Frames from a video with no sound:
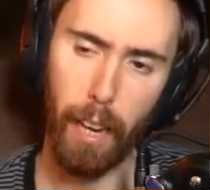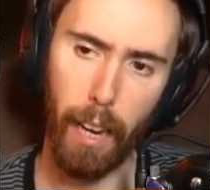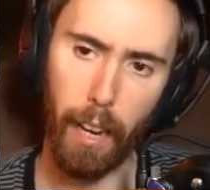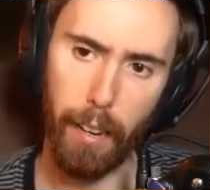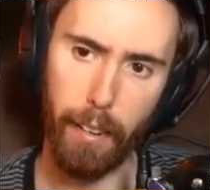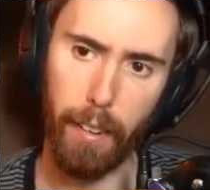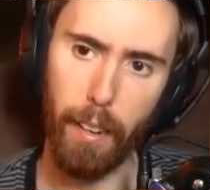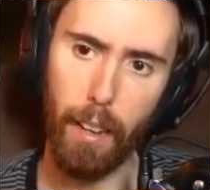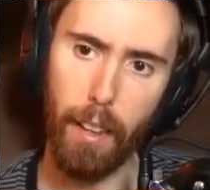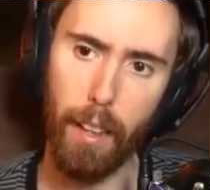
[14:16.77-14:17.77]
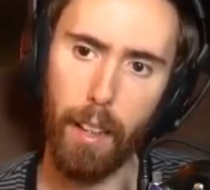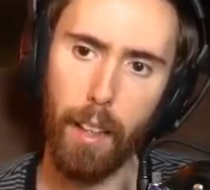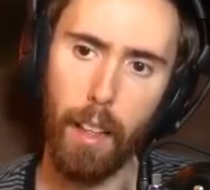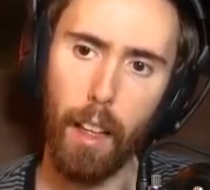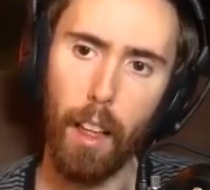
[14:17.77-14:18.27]
and
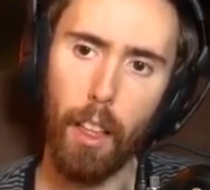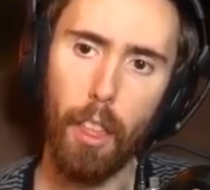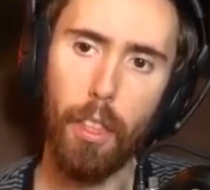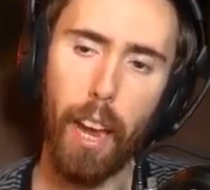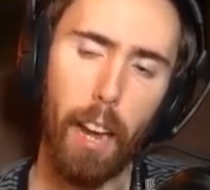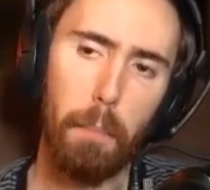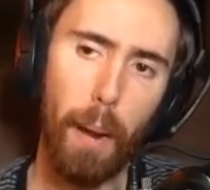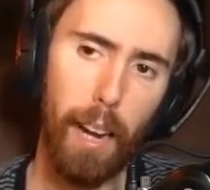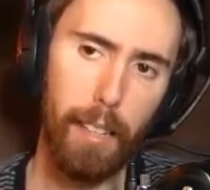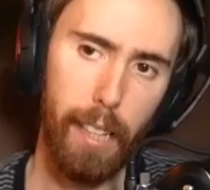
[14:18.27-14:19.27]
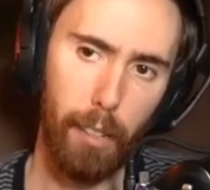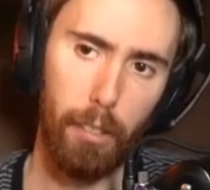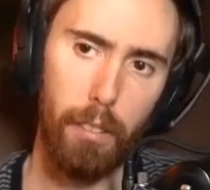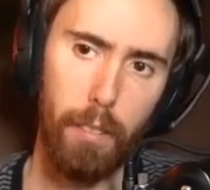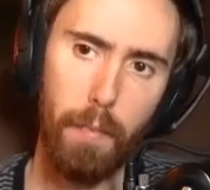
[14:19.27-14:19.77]
they have bad
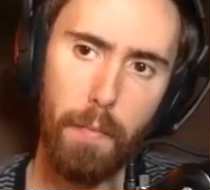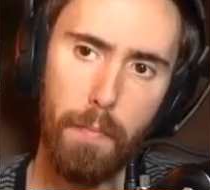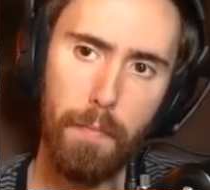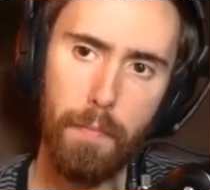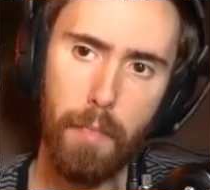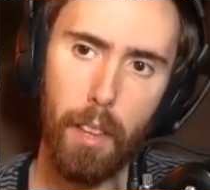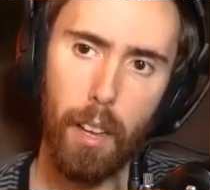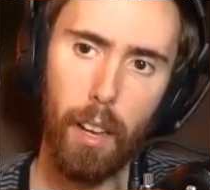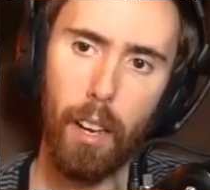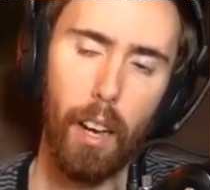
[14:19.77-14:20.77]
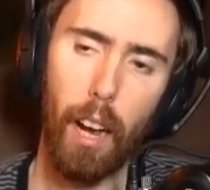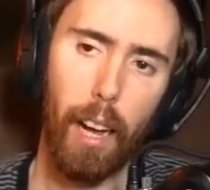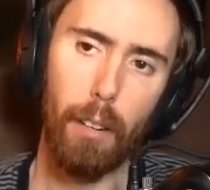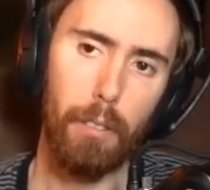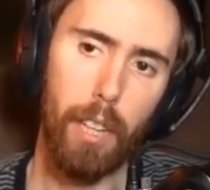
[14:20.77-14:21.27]
gear,
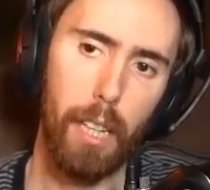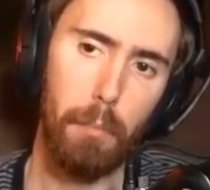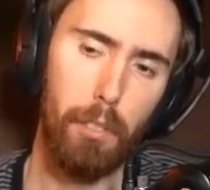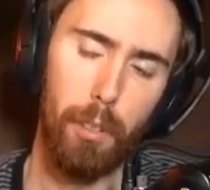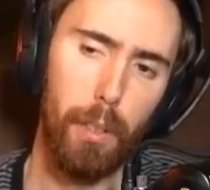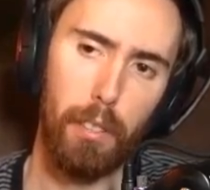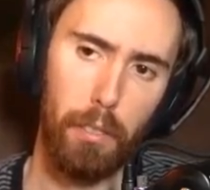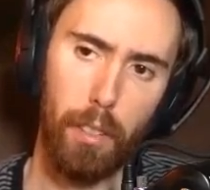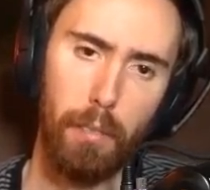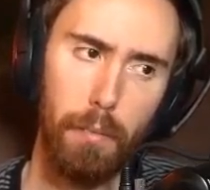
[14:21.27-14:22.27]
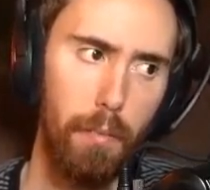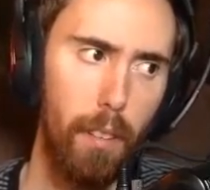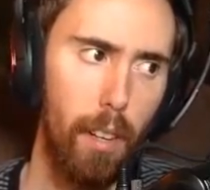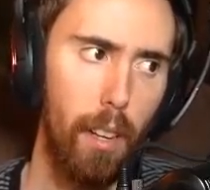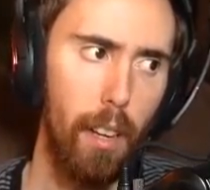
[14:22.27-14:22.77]
I don't take them seriously.
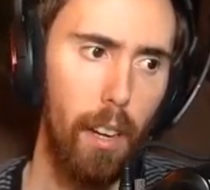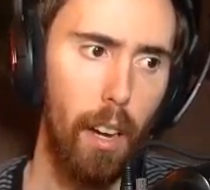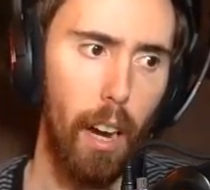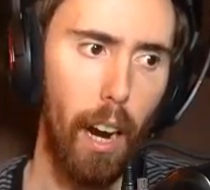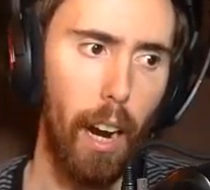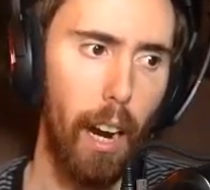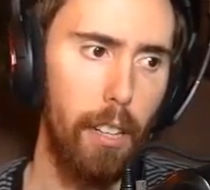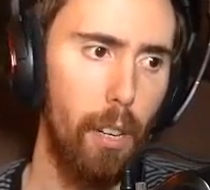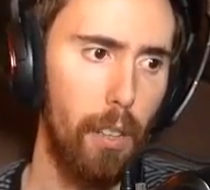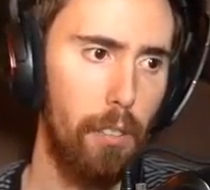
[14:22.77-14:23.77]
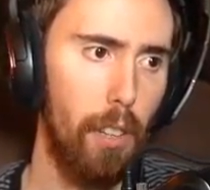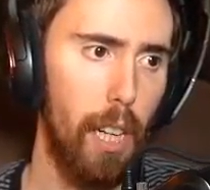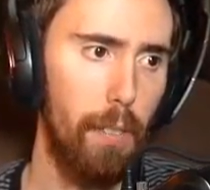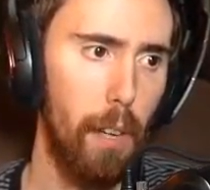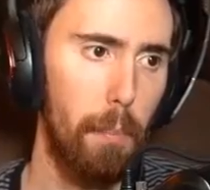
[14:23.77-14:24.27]
I, I, I don't. It's
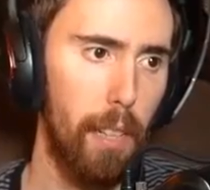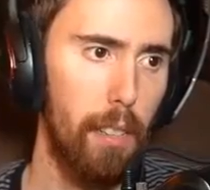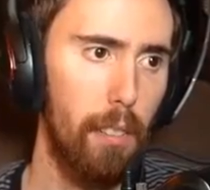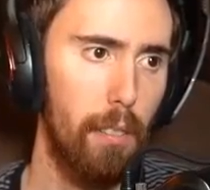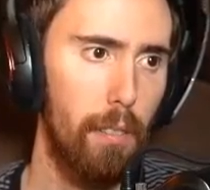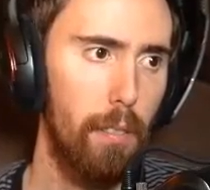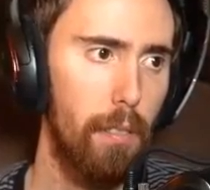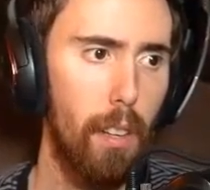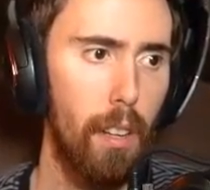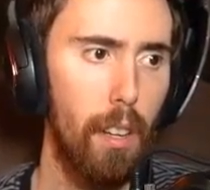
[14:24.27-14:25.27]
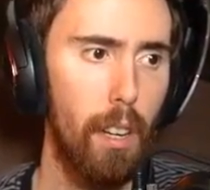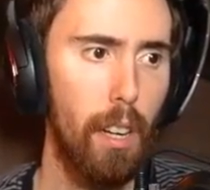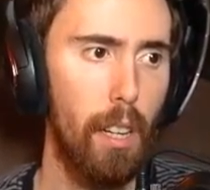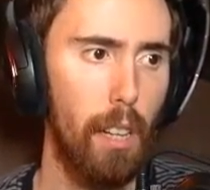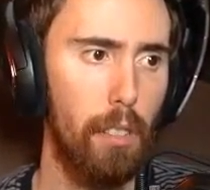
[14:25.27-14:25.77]
not even a big deal.
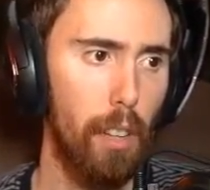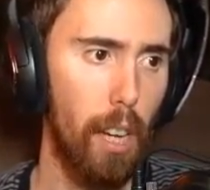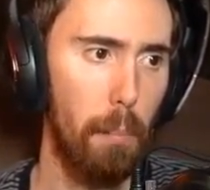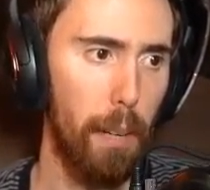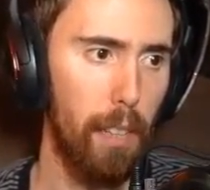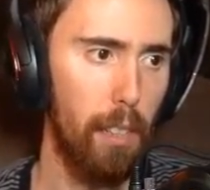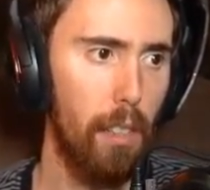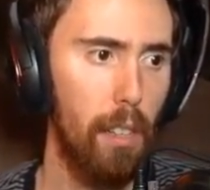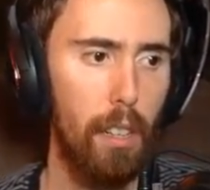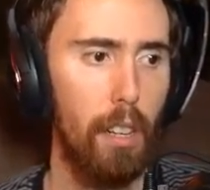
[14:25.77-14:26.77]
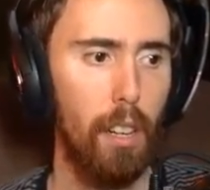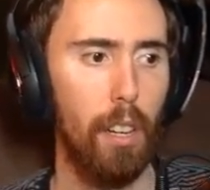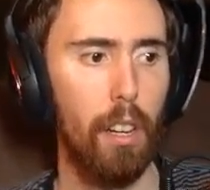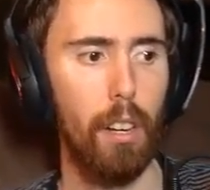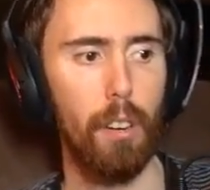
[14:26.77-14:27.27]
It, it's not a big deal.
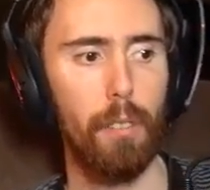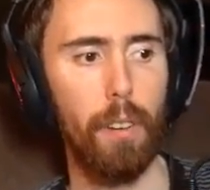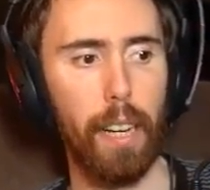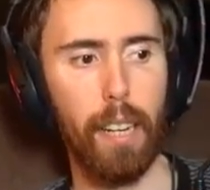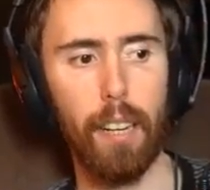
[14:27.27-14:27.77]
Like,